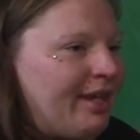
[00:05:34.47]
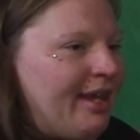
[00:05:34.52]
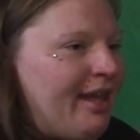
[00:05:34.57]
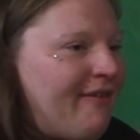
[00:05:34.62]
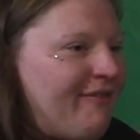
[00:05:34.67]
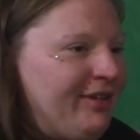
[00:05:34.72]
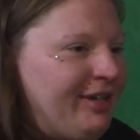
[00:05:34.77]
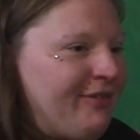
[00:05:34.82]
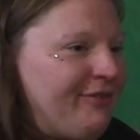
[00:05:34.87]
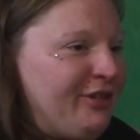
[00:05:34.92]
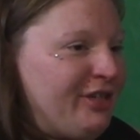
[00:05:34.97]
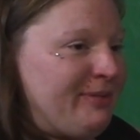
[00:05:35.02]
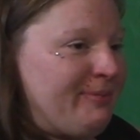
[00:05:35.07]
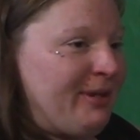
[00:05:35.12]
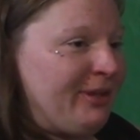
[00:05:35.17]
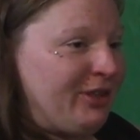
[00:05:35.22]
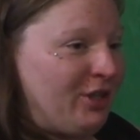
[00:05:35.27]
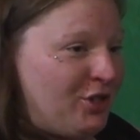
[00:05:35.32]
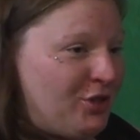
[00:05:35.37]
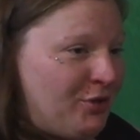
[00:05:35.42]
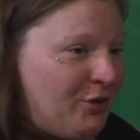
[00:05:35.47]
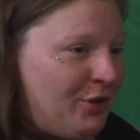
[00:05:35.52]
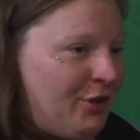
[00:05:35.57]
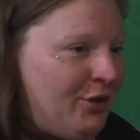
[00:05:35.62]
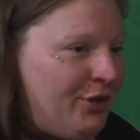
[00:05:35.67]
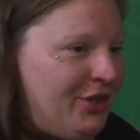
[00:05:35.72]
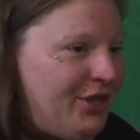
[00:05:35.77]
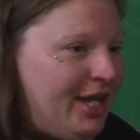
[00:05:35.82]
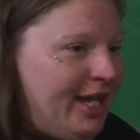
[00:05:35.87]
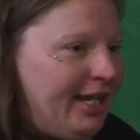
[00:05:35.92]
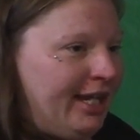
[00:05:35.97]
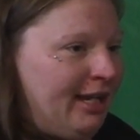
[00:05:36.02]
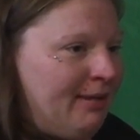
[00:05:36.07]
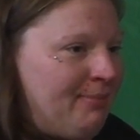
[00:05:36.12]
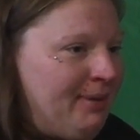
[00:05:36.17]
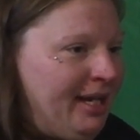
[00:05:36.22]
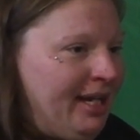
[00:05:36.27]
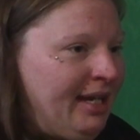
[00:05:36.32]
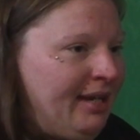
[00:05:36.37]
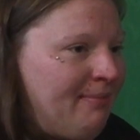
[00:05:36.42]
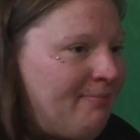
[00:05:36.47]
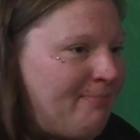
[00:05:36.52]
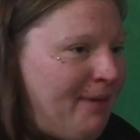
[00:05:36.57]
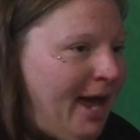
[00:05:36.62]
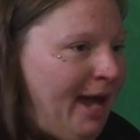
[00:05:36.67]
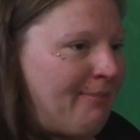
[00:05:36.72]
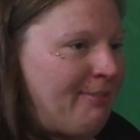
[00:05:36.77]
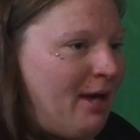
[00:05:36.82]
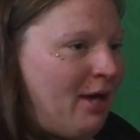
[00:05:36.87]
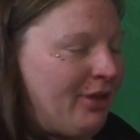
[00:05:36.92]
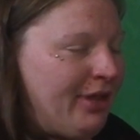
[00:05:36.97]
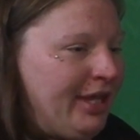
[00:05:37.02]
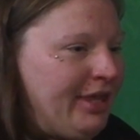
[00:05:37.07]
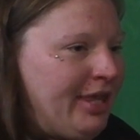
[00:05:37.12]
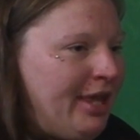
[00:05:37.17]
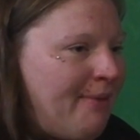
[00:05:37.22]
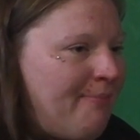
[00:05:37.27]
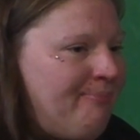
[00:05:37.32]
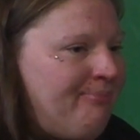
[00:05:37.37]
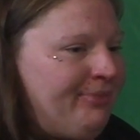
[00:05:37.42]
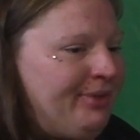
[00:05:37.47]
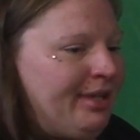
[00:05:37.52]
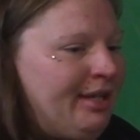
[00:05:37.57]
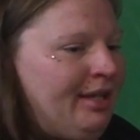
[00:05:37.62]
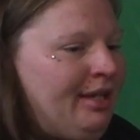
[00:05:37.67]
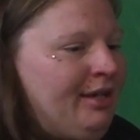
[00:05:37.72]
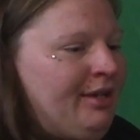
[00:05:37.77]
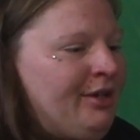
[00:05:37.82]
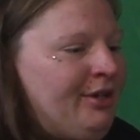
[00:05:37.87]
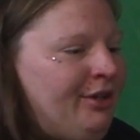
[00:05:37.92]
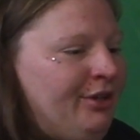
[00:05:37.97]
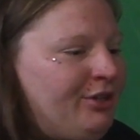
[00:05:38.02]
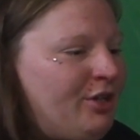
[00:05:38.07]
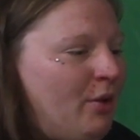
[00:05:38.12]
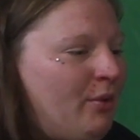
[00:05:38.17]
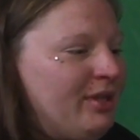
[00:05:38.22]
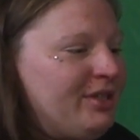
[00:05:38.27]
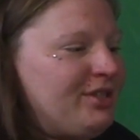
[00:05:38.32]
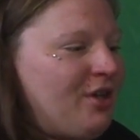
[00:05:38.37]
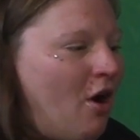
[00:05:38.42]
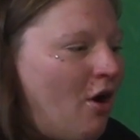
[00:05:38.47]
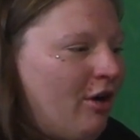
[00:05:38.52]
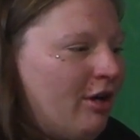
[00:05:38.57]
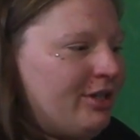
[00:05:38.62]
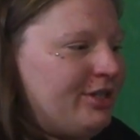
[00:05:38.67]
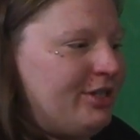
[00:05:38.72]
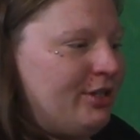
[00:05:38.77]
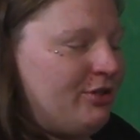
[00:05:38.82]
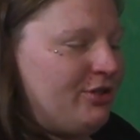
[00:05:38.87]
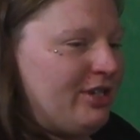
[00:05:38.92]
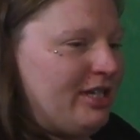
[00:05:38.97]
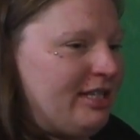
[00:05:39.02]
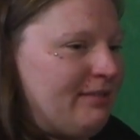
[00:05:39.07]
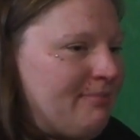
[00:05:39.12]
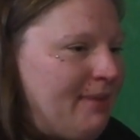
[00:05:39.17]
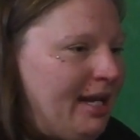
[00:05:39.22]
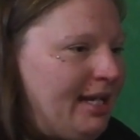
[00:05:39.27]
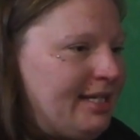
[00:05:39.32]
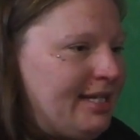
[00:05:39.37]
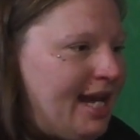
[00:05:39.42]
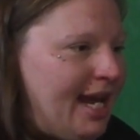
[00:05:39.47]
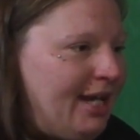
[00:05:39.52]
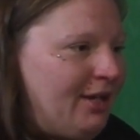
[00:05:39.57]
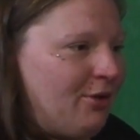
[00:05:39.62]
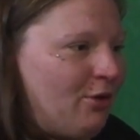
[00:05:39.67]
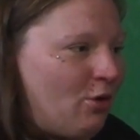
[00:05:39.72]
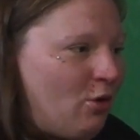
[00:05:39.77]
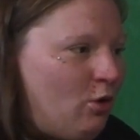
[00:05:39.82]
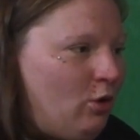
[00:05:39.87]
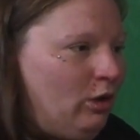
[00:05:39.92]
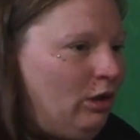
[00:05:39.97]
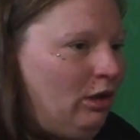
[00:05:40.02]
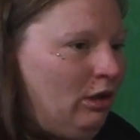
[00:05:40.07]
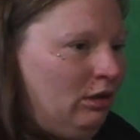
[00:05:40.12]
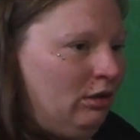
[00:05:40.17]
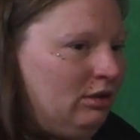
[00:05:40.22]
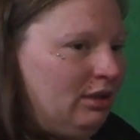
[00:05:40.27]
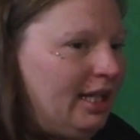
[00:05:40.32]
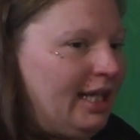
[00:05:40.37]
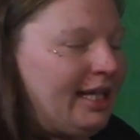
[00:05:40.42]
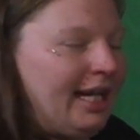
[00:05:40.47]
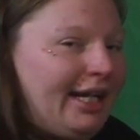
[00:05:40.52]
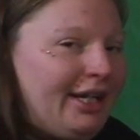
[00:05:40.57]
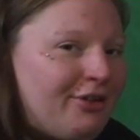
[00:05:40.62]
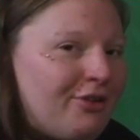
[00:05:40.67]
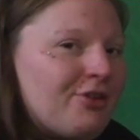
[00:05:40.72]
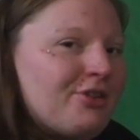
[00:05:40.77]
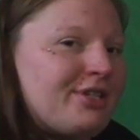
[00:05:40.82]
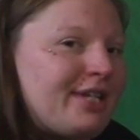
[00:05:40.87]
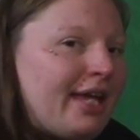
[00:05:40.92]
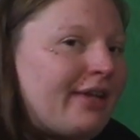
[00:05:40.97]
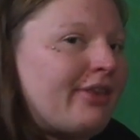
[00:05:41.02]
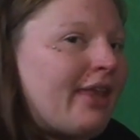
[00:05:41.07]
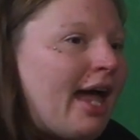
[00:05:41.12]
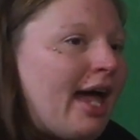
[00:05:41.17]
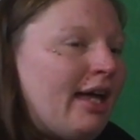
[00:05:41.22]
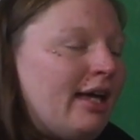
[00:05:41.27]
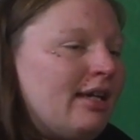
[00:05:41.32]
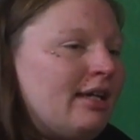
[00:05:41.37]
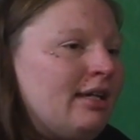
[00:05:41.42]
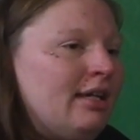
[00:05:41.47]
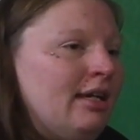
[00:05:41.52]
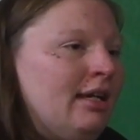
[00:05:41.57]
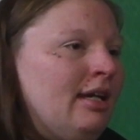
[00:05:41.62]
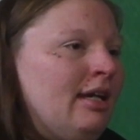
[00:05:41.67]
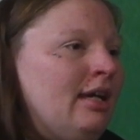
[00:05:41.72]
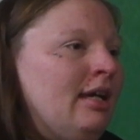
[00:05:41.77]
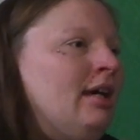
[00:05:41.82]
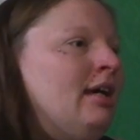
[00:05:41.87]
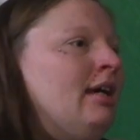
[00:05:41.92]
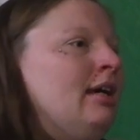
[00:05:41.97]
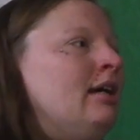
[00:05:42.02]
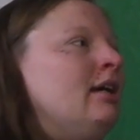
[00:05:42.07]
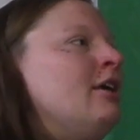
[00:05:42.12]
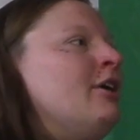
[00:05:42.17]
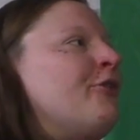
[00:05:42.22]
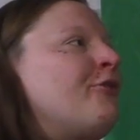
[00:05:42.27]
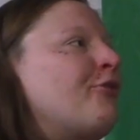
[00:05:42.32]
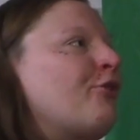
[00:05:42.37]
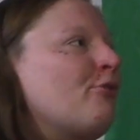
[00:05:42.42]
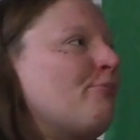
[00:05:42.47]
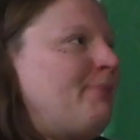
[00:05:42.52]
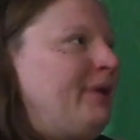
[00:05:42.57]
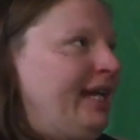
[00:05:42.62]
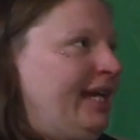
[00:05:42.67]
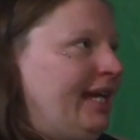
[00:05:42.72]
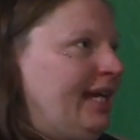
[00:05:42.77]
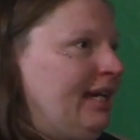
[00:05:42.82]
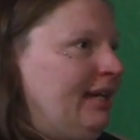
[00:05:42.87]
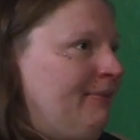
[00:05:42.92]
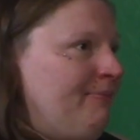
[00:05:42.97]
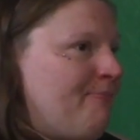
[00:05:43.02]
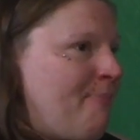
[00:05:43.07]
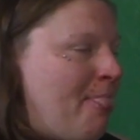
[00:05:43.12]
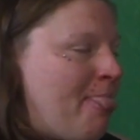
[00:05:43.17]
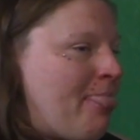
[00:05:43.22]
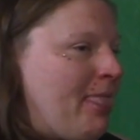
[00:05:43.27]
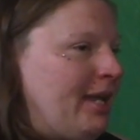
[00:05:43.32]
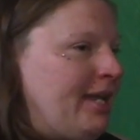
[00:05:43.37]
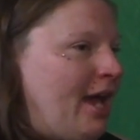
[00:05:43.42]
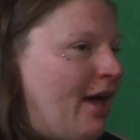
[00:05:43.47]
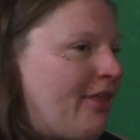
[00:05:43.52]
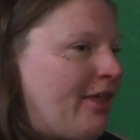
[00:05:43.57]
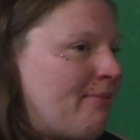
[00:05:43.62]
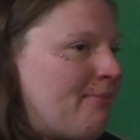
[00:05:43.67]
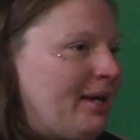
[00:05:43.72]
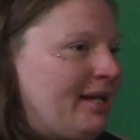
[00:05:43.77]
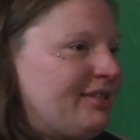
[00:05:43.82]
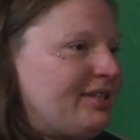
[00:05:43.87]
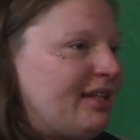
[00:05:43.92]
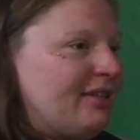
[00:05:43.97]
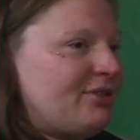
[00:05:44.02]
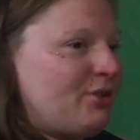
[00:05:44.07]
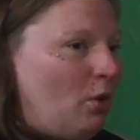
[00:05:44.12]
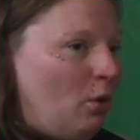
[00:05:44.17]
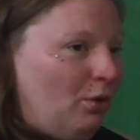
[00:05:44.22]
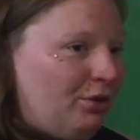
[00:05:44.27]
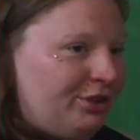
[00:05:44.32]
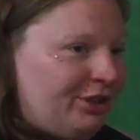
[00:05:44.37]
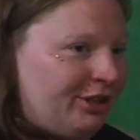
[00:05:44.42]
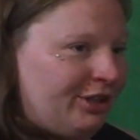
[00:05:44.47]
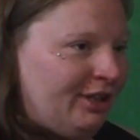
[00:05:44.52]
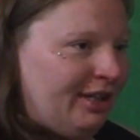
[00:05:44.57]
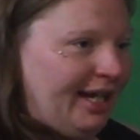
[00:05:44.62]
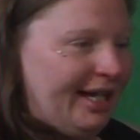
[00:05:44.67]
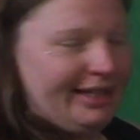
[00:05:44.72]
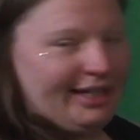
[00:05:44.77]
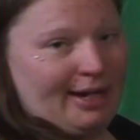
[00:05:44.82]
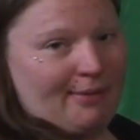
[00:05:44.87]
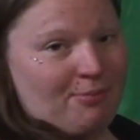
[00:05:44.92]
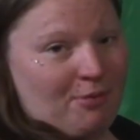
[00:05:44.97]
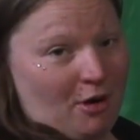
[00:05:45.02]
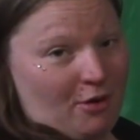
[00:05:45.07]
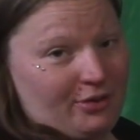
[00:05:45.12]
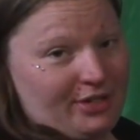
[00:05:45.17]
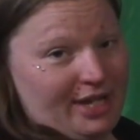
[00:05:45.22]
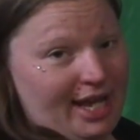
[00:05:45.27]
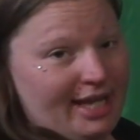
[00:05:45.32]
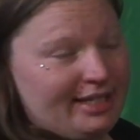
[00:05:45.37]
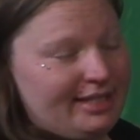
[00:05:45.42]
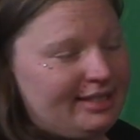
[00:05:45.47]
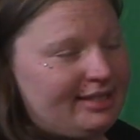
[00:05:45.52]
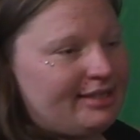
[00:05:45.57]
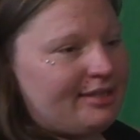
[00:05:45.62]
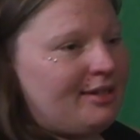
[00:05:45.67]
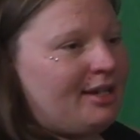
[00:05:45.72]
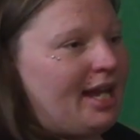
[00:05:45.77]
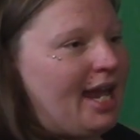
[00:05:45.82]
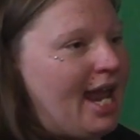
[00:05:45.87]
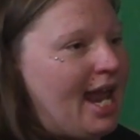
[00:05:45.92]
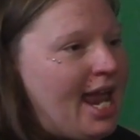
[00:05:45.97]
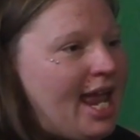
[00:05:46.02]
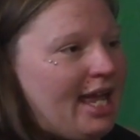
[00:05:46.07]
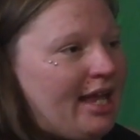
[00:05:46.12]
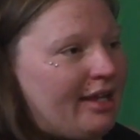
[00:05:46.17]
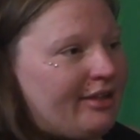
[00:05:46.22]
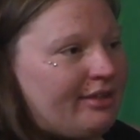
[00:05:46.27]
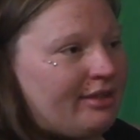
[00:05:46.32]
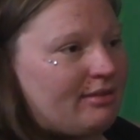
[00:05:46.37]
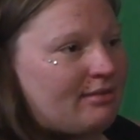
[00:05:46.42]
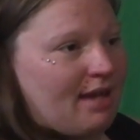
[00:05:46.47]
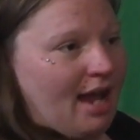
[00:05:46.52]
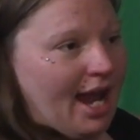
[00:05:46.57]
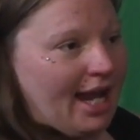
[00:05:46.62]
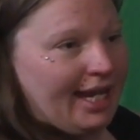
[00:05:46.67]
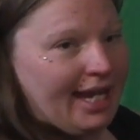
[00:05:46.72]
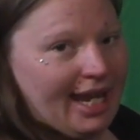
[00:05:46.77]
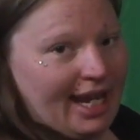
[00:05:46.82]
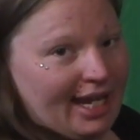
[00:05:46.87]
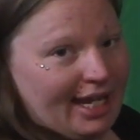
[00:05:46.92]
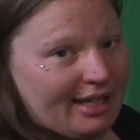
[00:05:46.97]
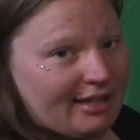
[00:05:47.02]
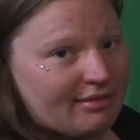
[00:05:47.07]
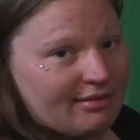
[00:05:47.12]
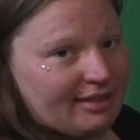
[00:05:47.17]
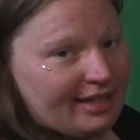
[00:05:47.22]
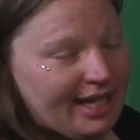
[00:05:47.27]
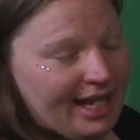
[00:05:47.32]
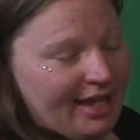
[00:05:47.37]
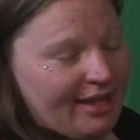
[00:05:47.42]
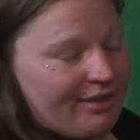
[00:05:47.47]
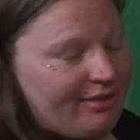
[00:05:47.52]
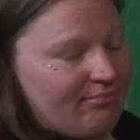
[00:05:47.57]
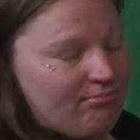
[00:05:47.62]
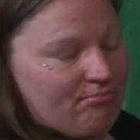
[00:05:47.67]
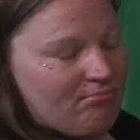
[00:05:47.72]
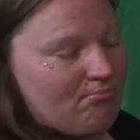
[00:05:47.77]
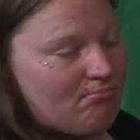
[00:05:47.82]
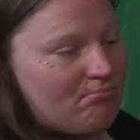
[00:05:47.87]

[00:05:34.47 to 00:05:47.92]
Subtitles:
even if you speak the truth, it could be bad-mouthing them. So it's hard to just maintain your cool, and I understand that. For me, now that my son's older and I protest and I can't get